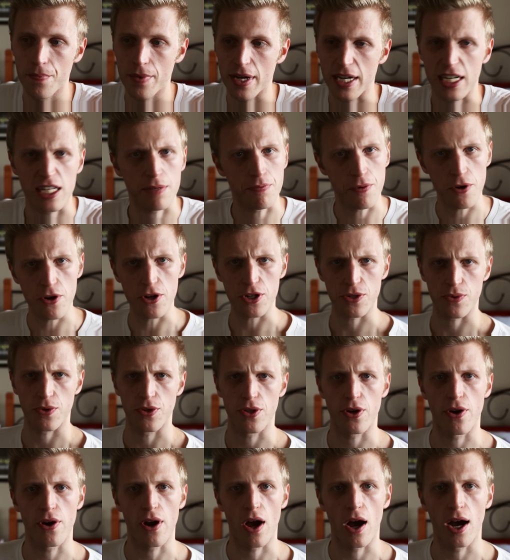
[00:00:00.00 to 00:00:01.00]
experience
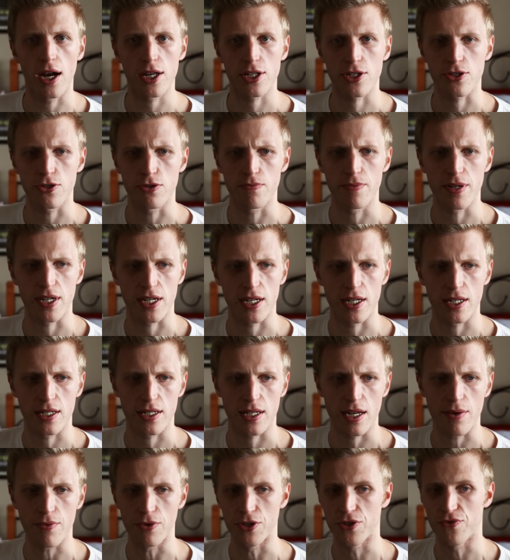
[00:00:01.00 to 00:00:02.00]
when they're at high school,
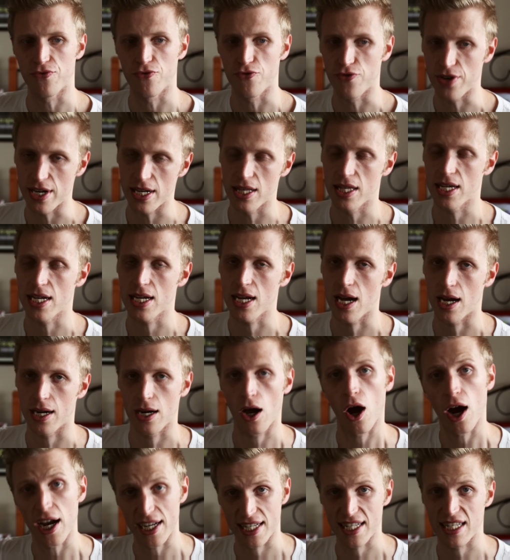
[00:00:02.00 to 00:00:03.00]
because it was really
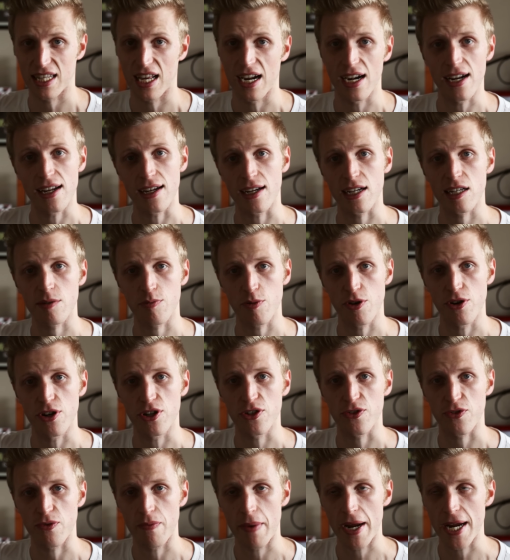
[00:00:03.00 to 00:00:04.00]
an isolating
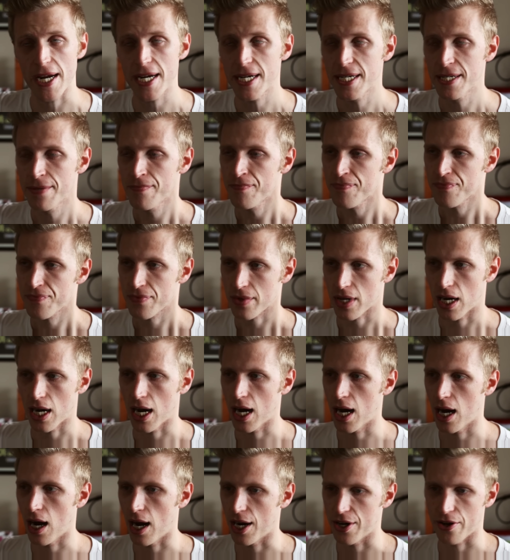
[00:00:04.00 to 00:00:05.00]
experience for me.
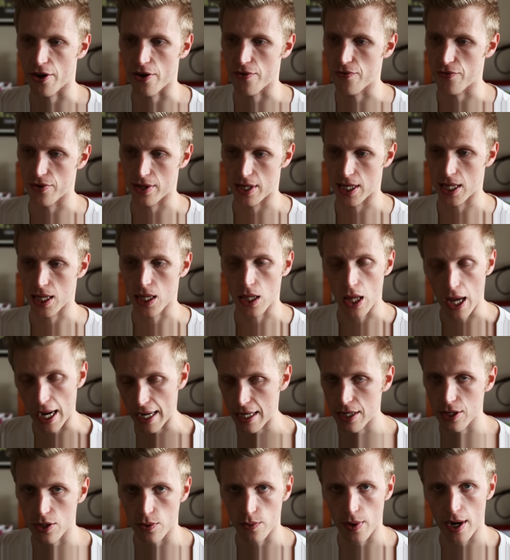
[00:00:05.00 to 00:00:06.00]
I don't really
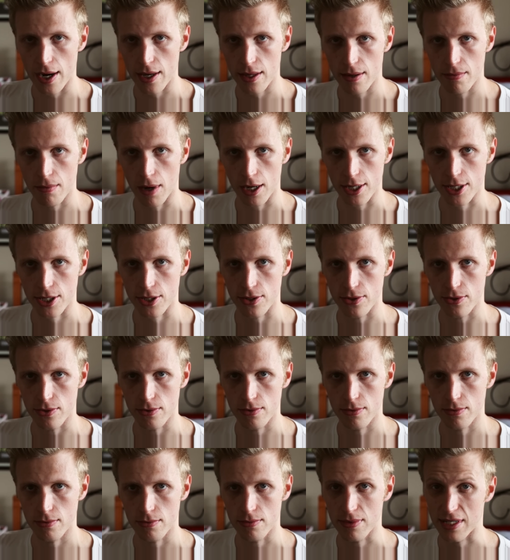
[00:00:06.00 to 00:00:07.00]
like the way that my
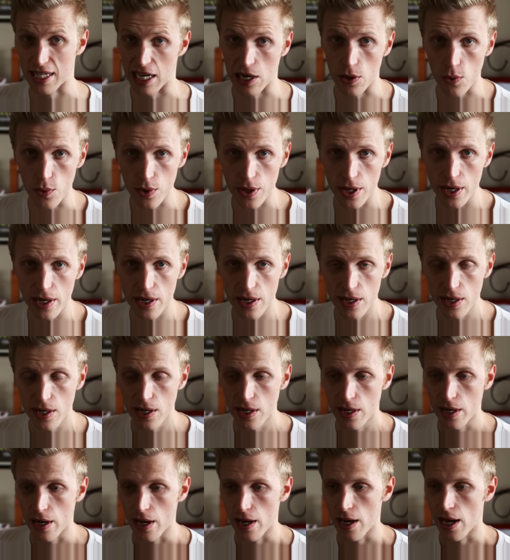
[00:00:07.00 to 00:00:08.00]
school dealt with it,
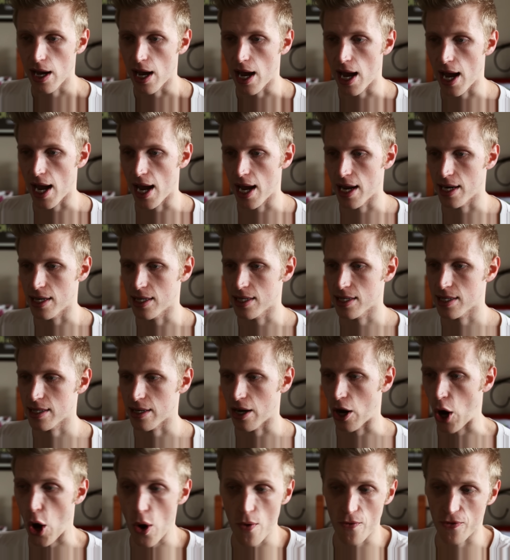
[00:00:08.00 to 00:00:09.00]
and
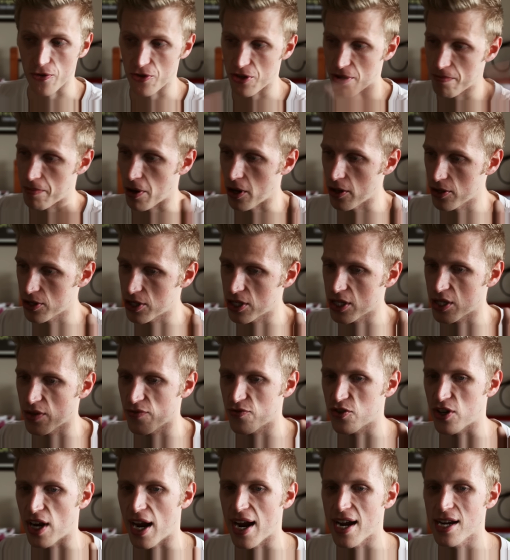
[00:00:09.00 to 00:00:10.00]
hopefully the policies
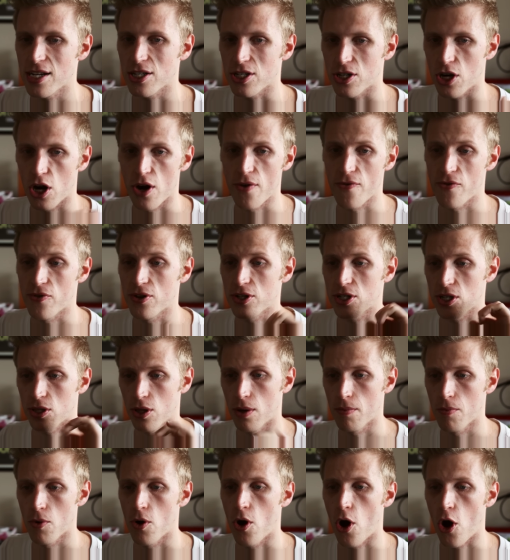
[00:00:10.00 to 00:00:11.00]
have changed and hopefully it's a
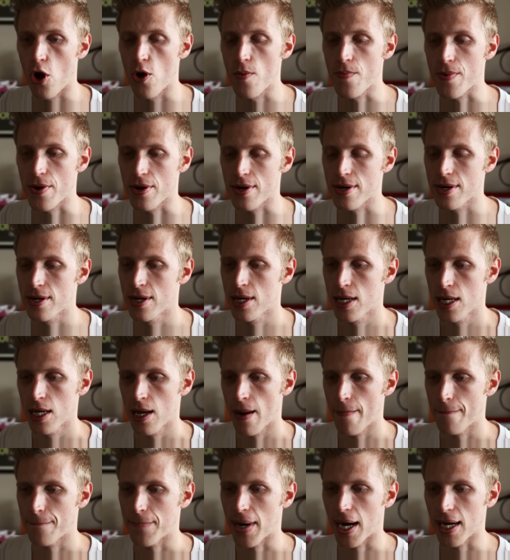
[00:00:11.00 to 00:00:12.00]
lot more open.
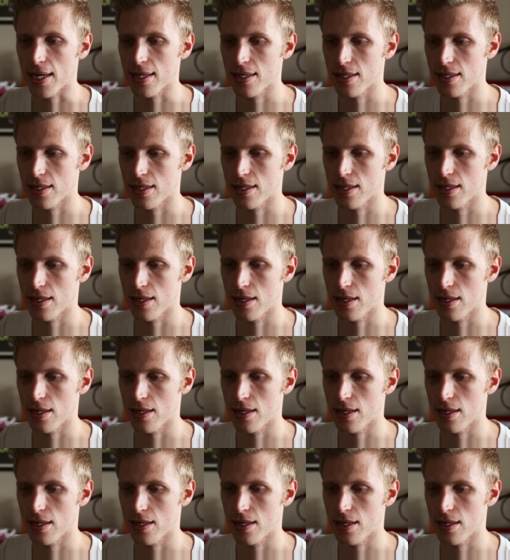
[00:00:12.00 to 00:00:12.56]
But